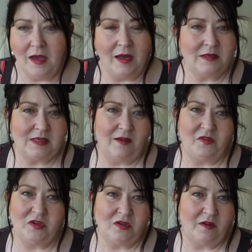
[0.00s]
And
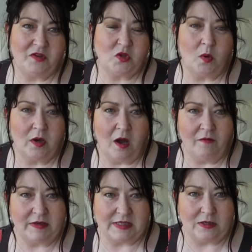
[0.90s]
if you if you don't
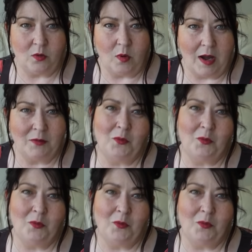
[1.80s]
already know, I